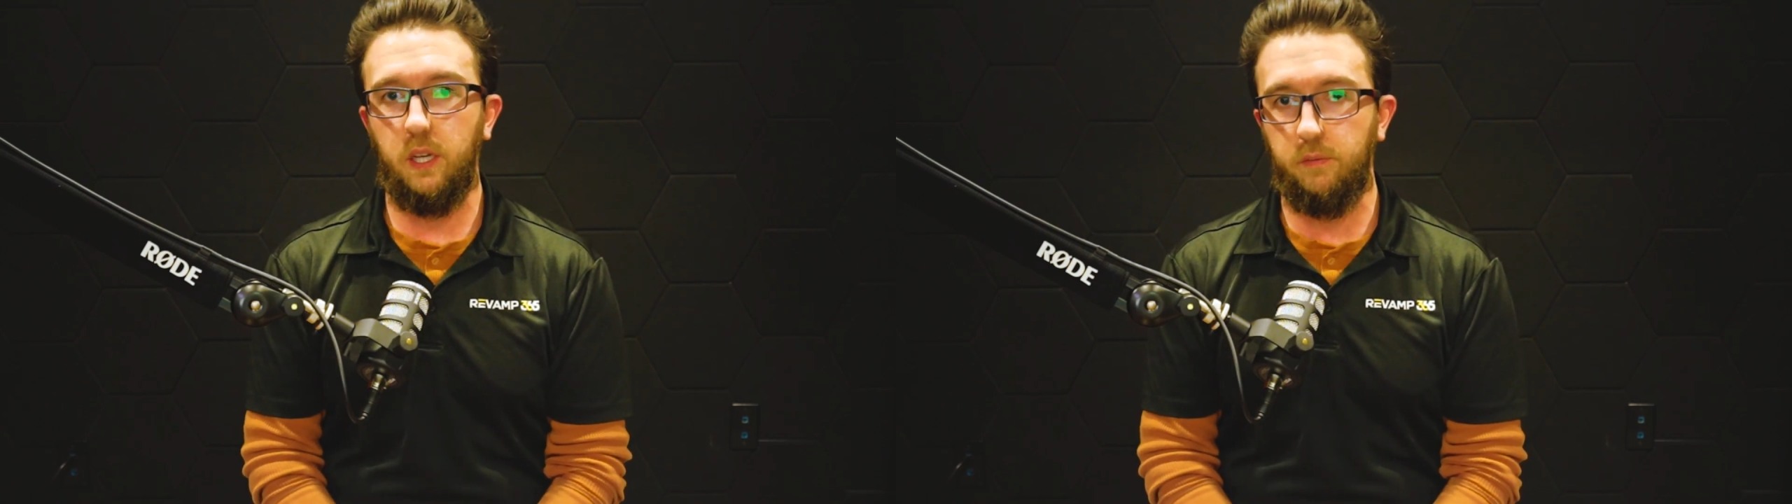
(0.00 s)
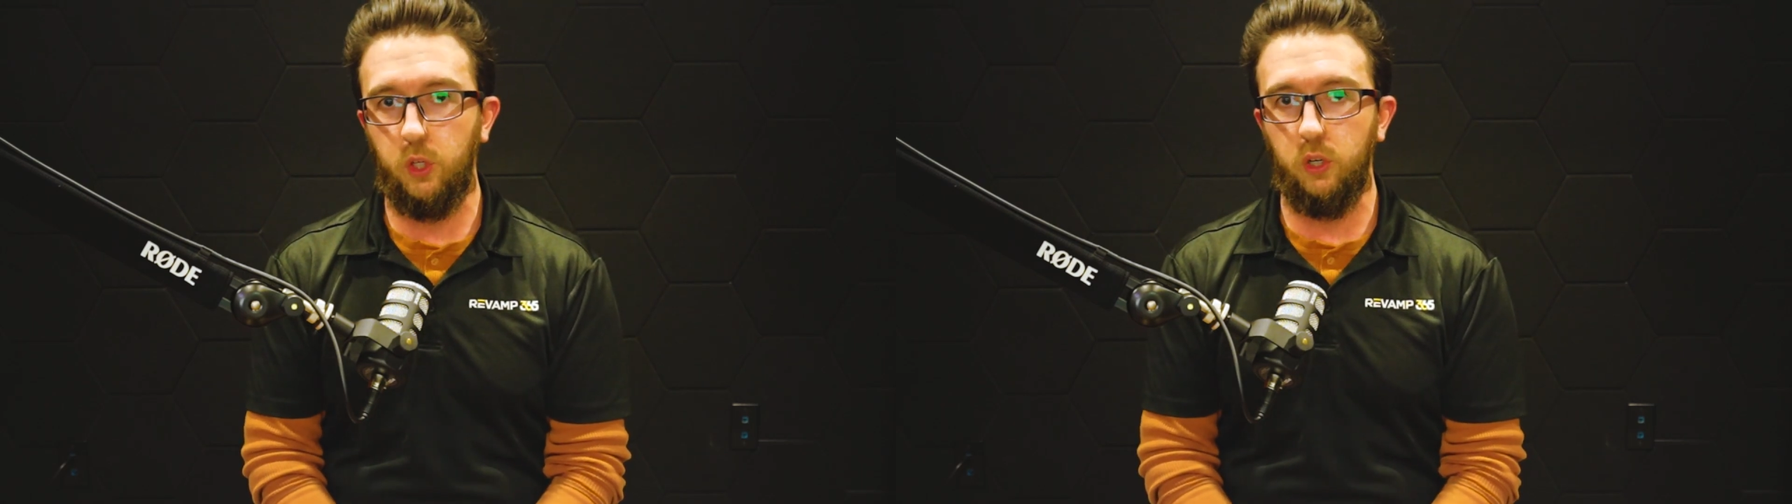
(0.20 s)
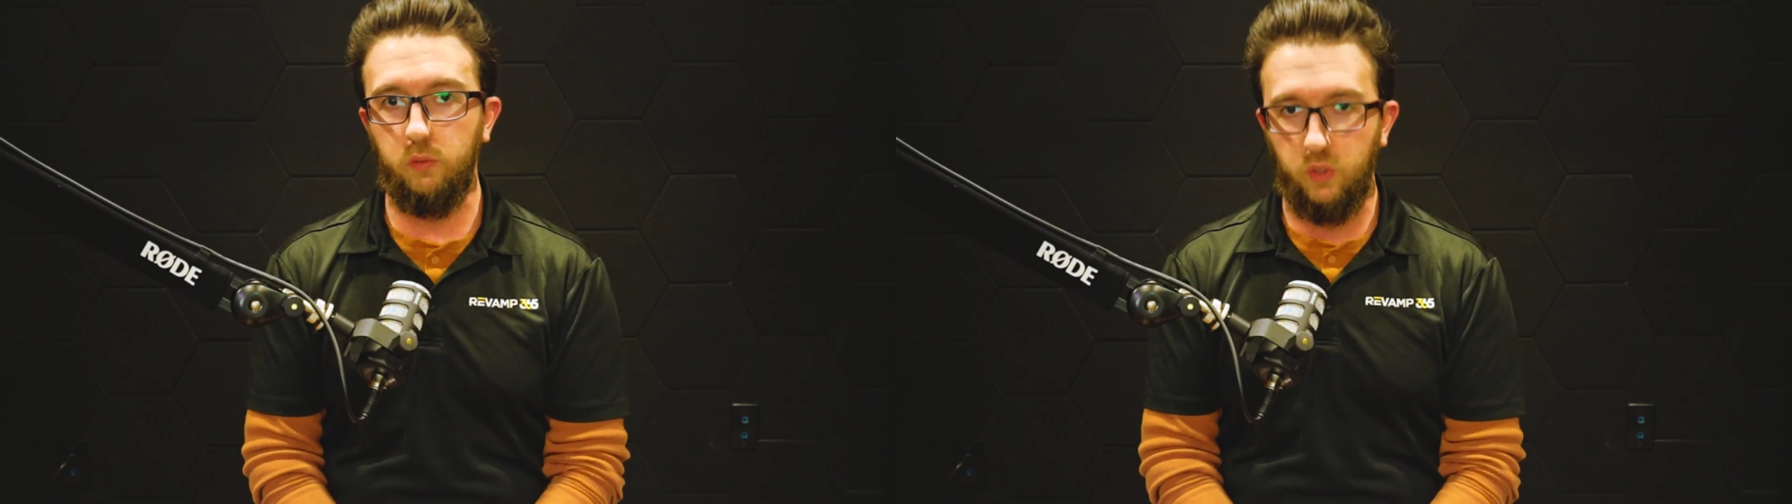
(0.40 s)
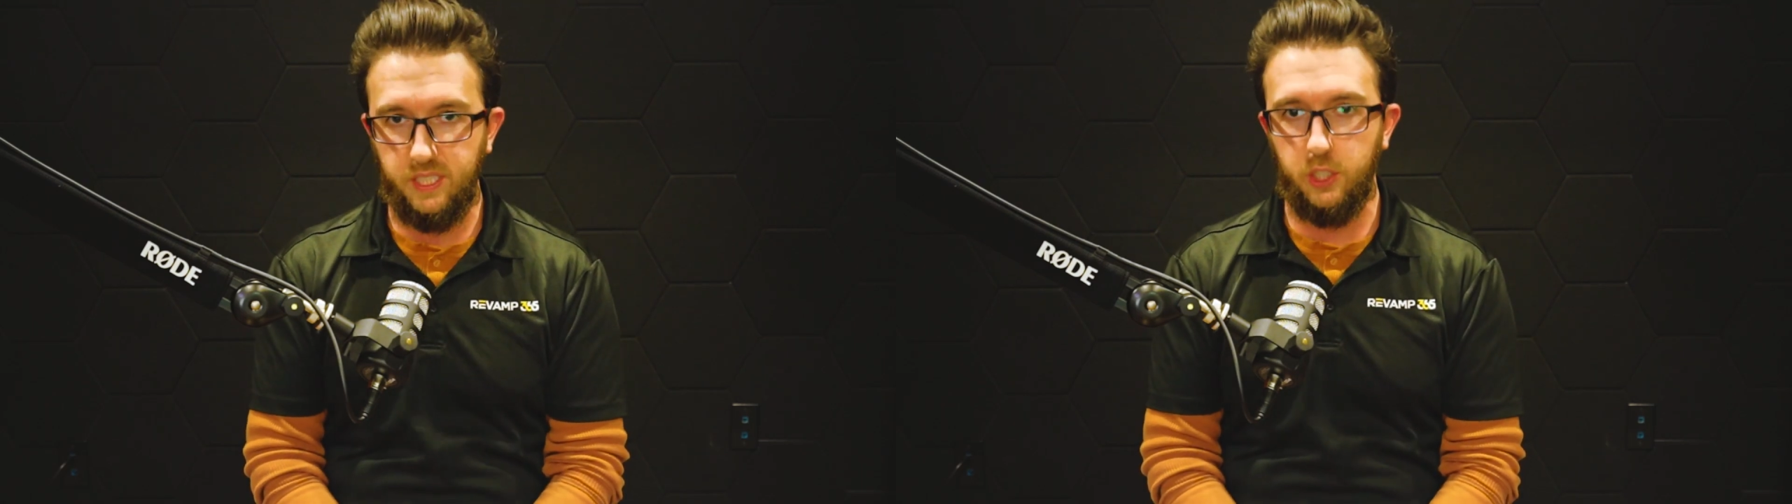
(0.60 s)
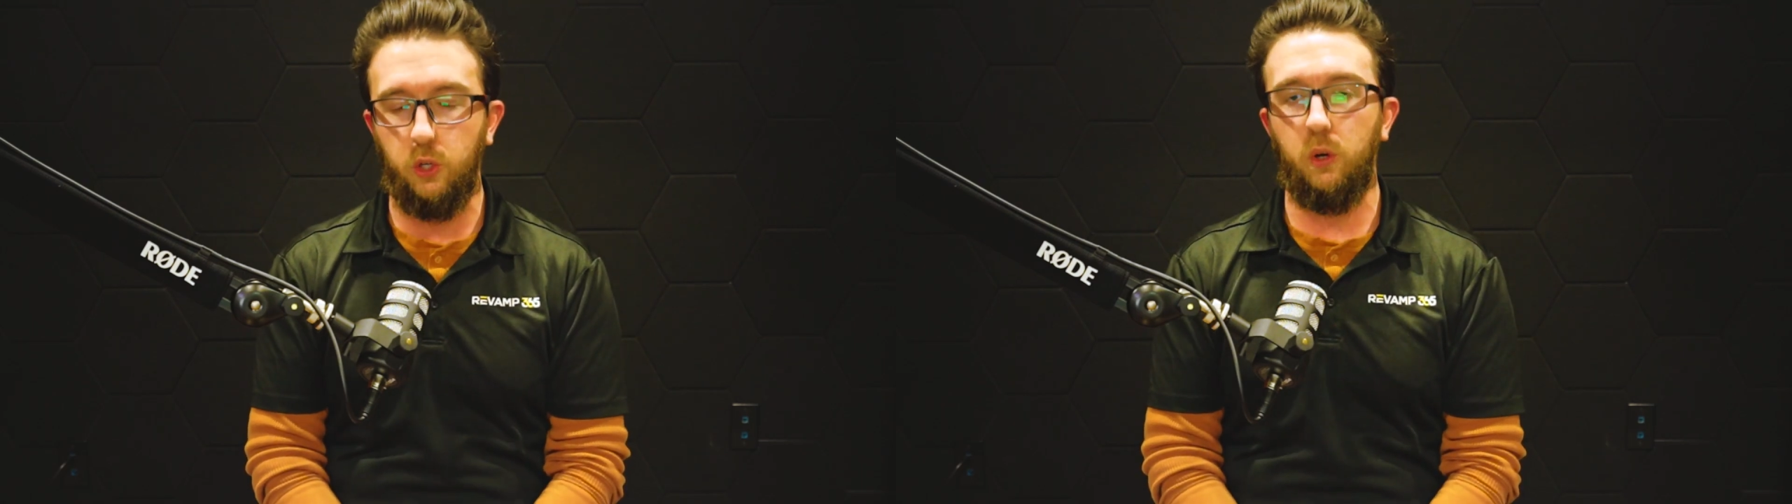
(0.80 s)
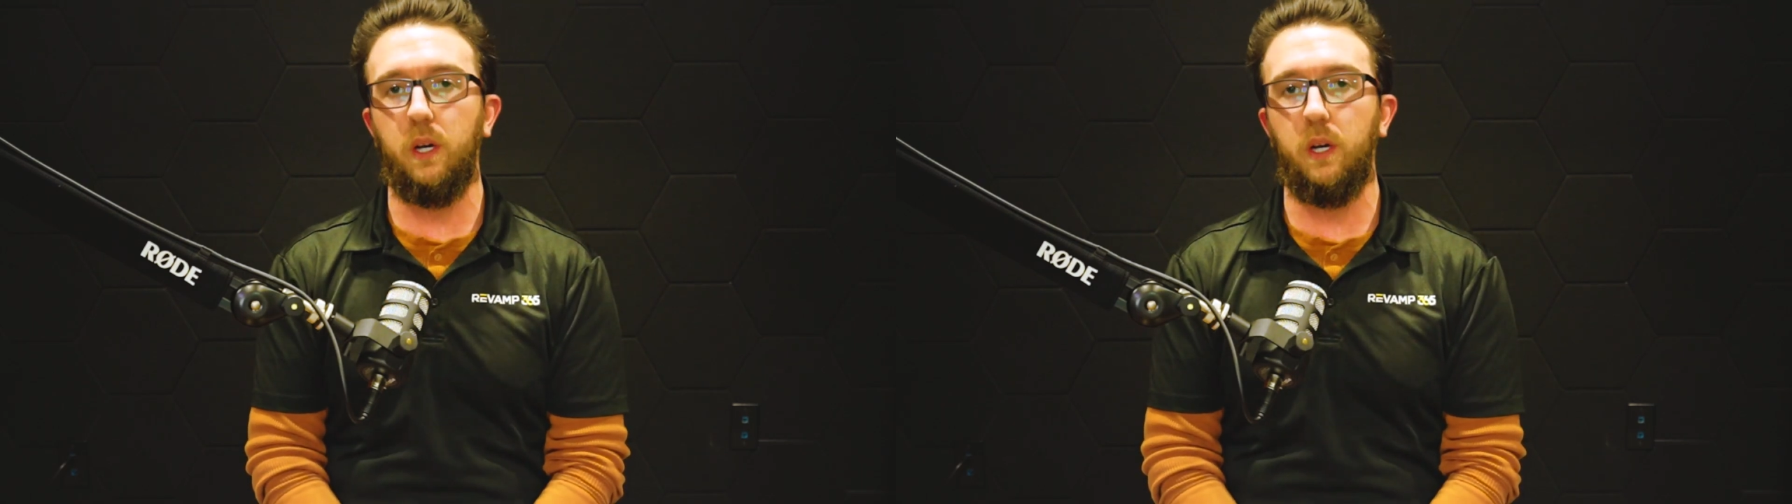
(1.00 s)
of your original